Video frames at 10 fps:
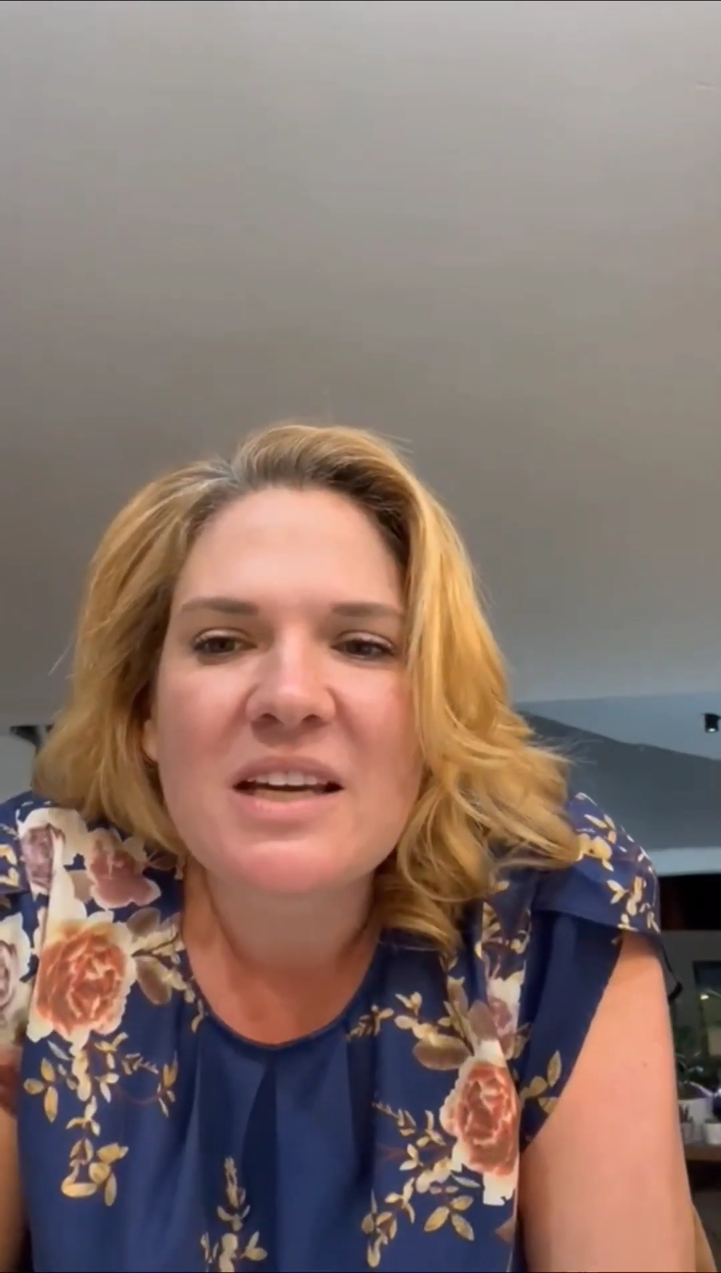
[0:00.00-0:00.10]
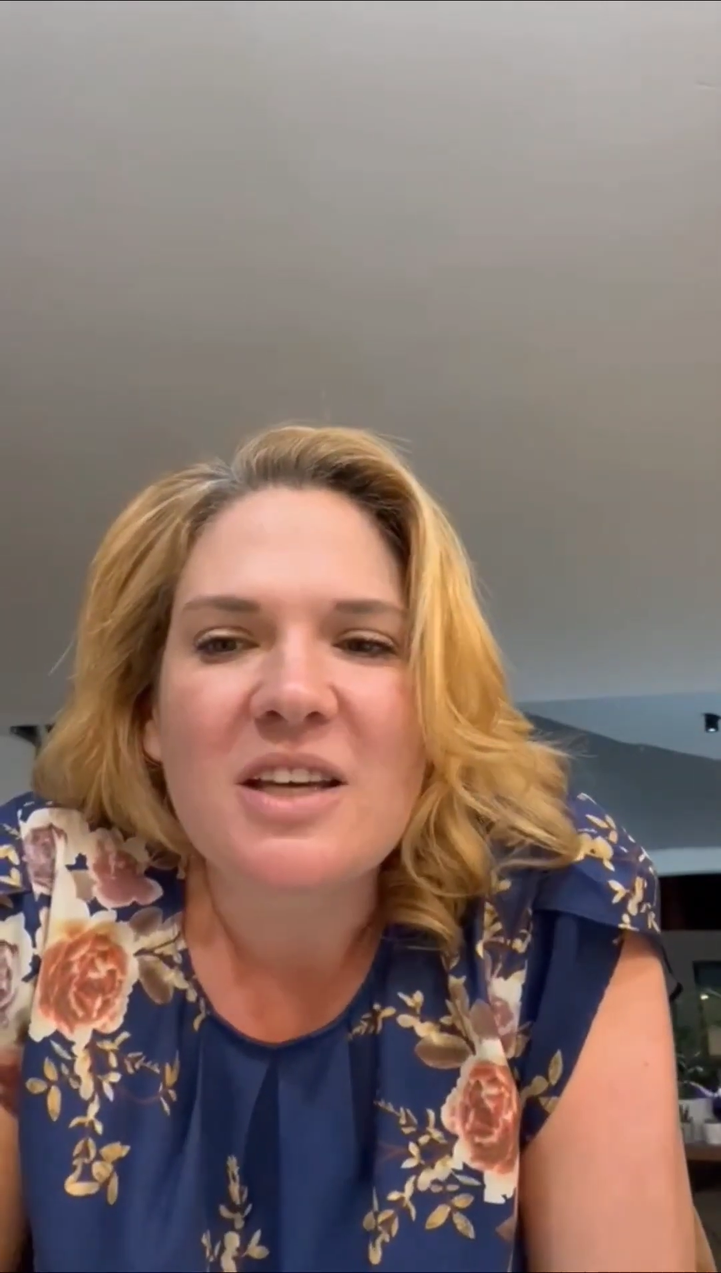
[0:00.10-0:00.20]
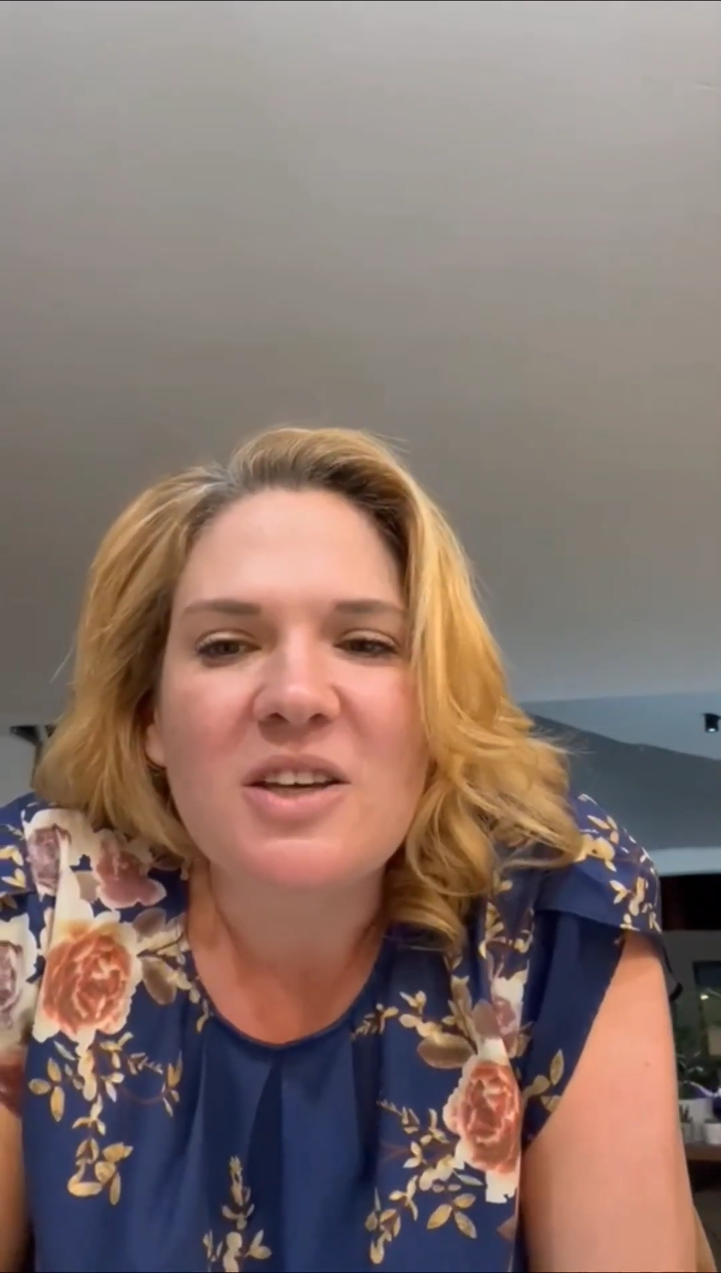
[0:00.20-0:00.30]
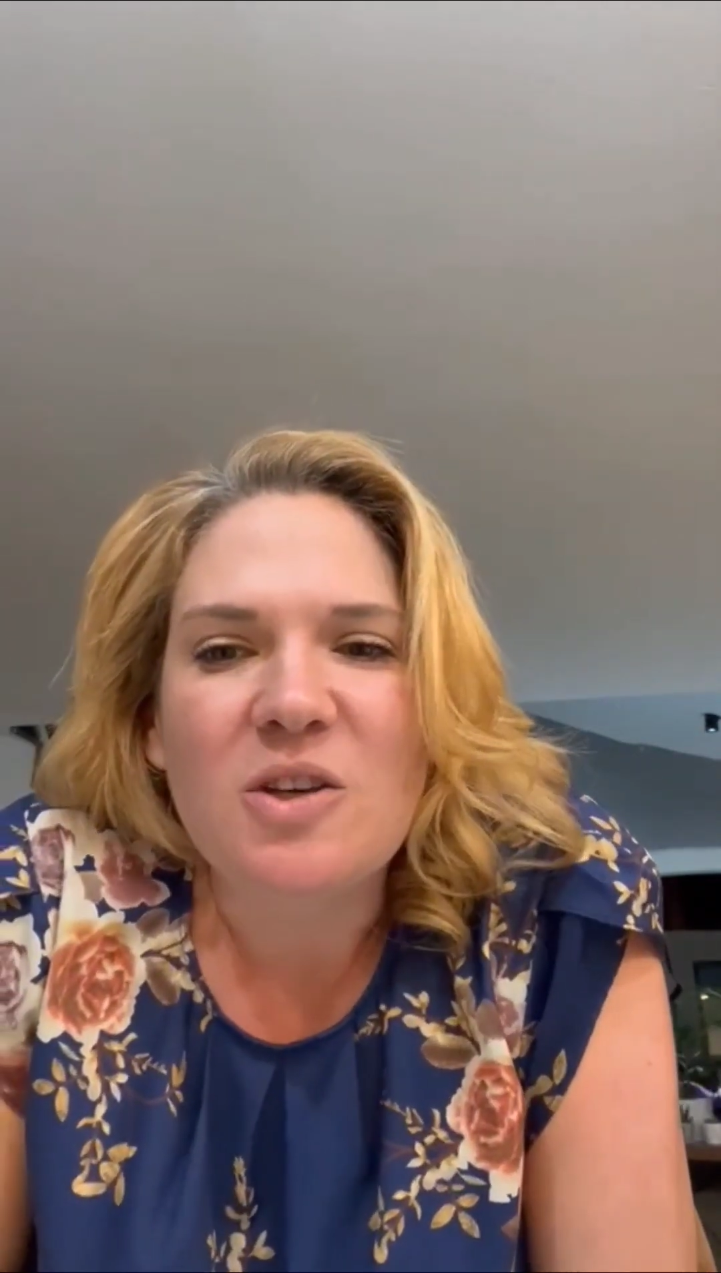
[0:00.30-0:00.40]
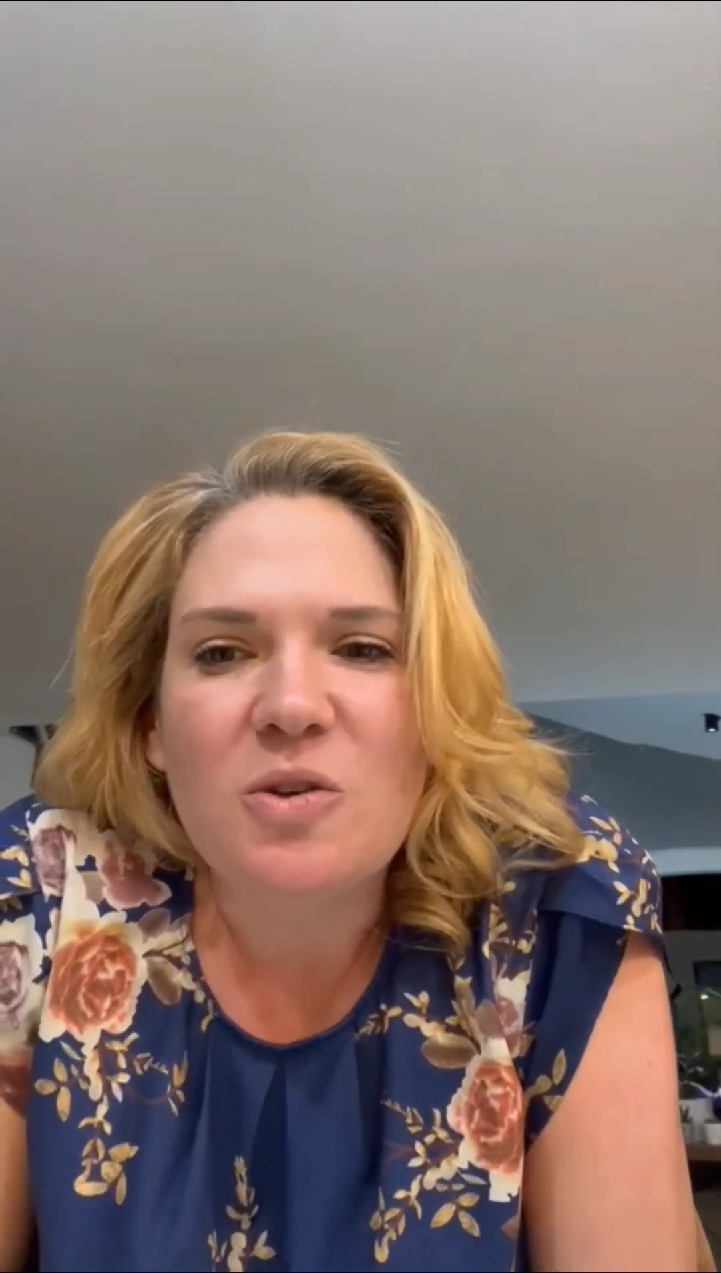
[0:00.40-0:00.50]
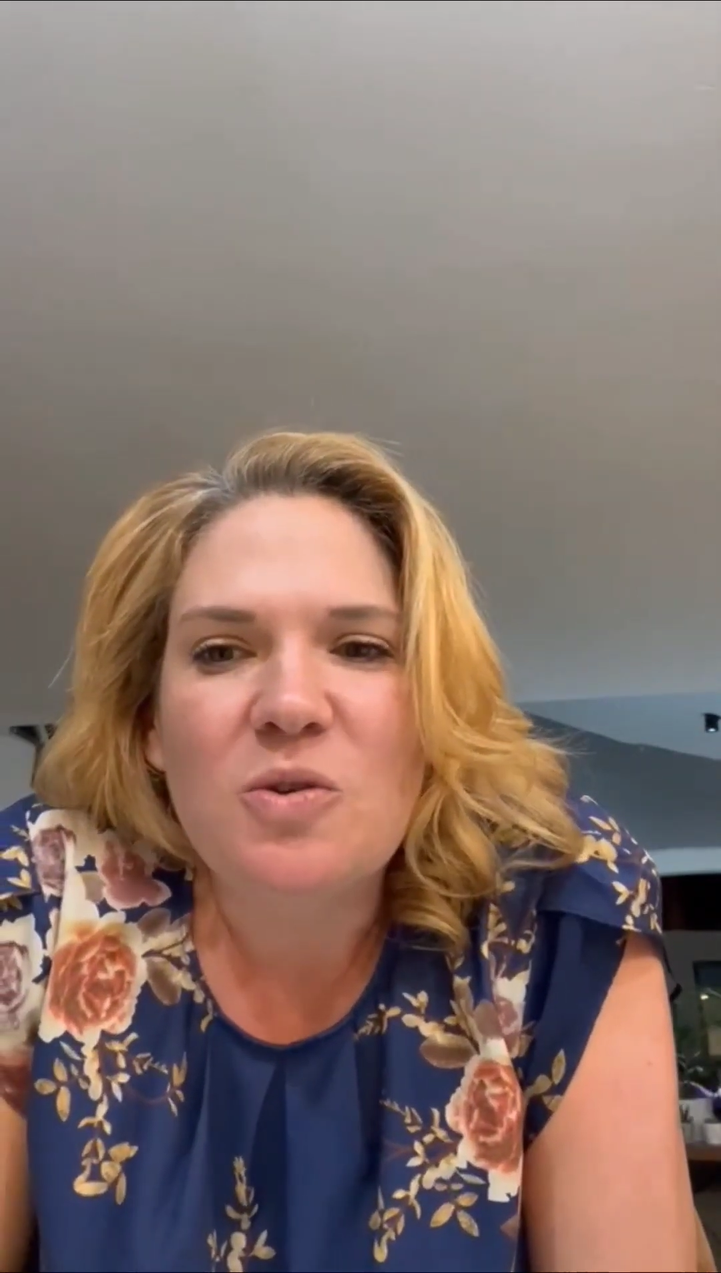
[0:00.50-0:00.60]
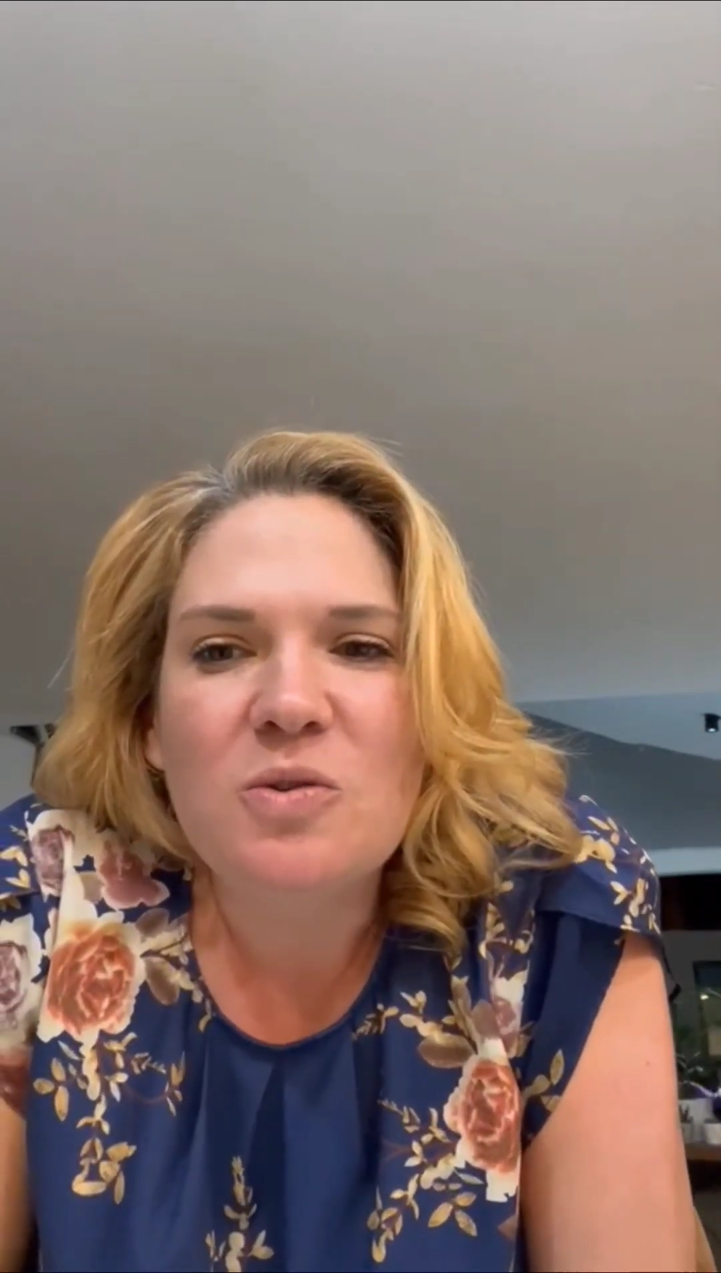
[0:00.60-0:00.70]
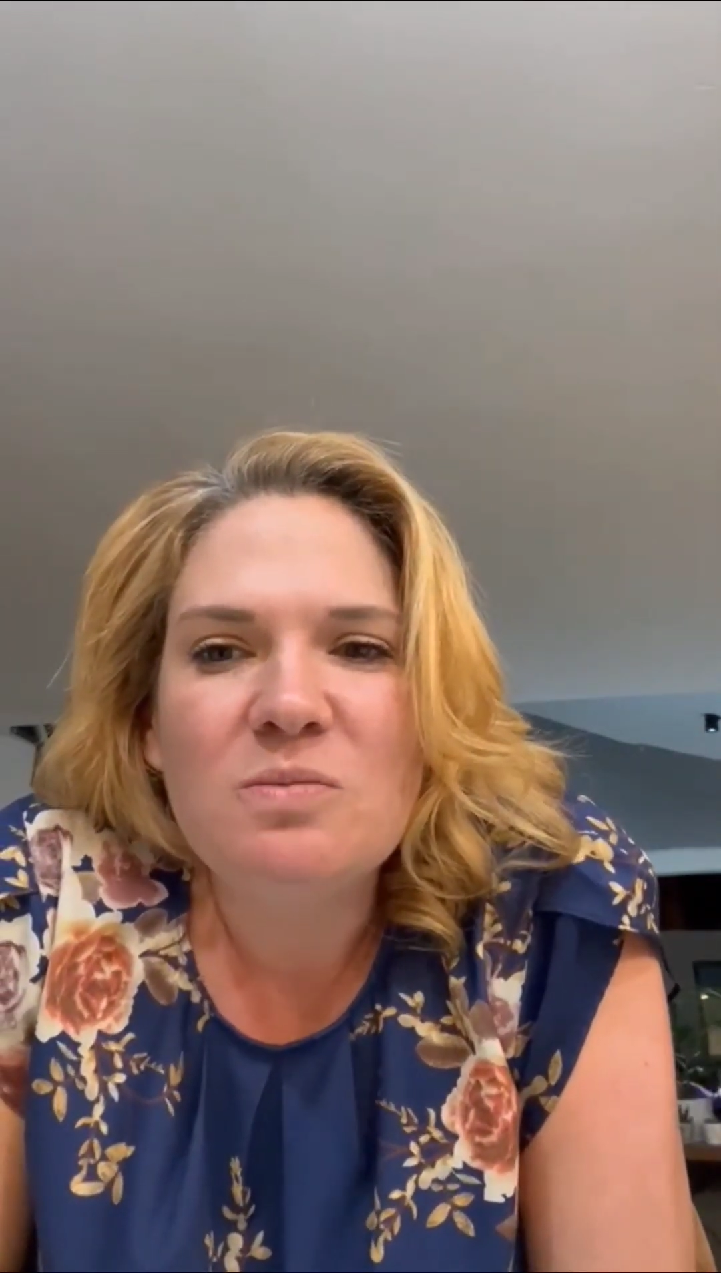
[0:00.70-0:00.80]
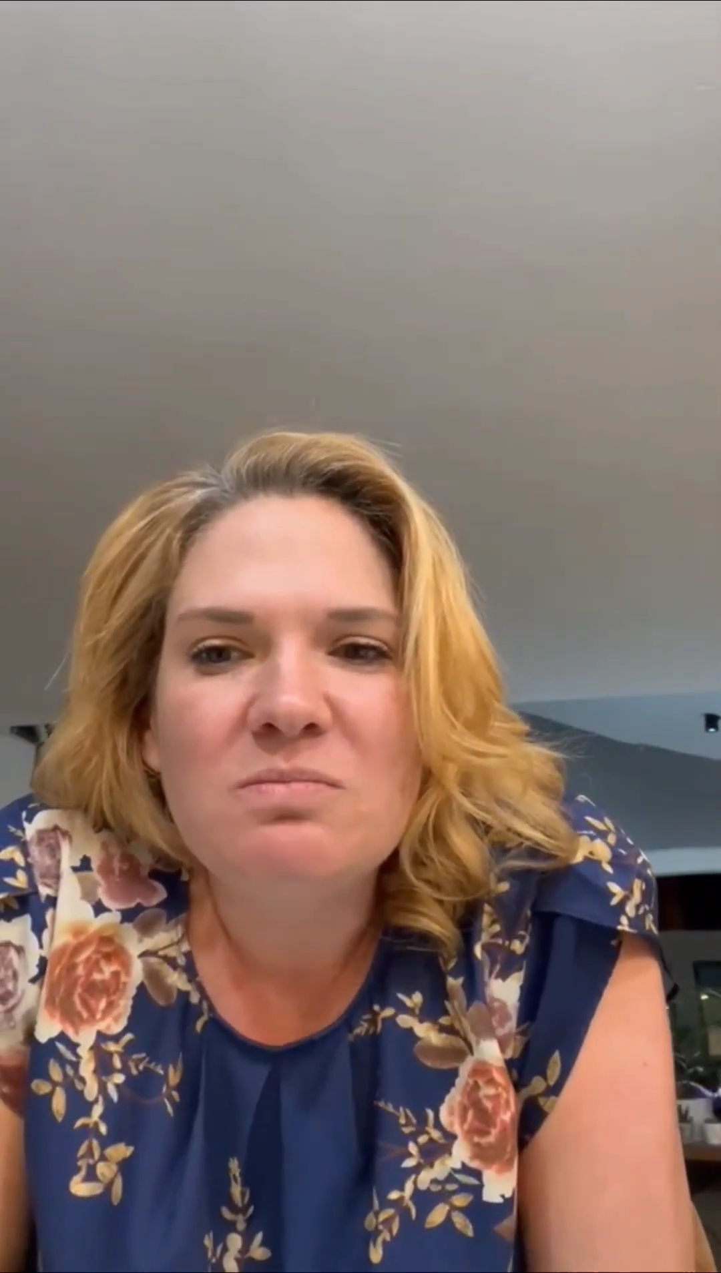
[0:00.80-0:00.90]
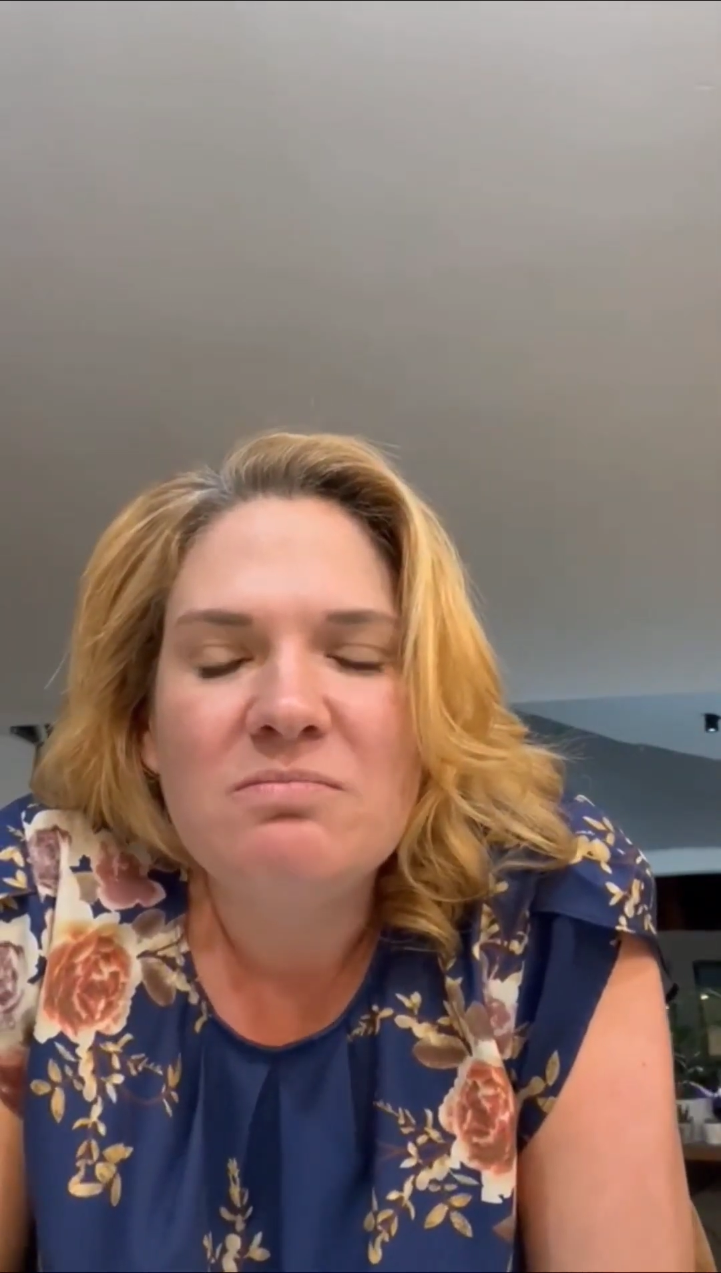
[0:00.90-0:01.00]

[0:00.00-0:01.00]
U